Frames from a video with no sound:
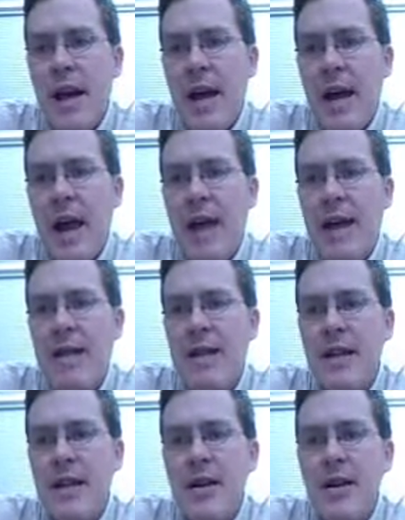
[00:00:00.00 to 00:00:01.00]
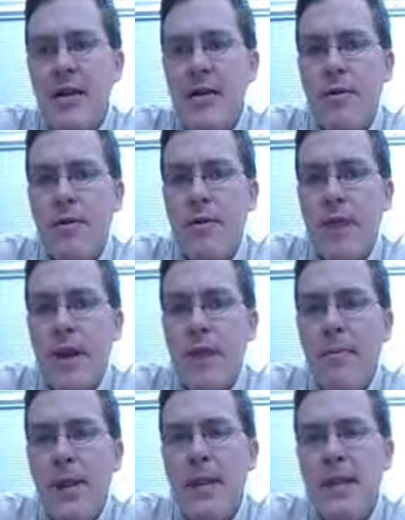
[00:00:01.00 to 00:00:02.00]

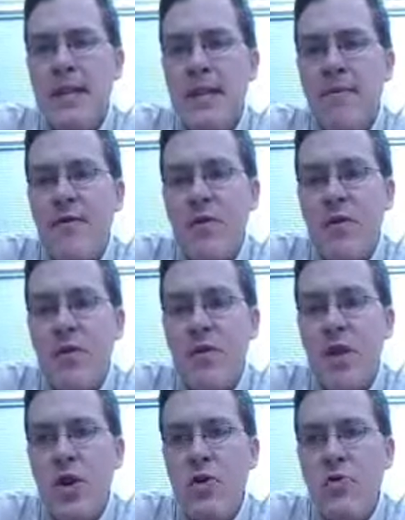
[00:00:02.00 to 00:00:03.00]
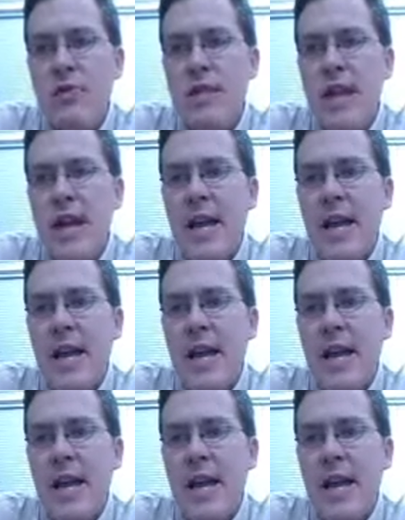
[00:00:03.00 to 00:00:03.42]
What it means if you use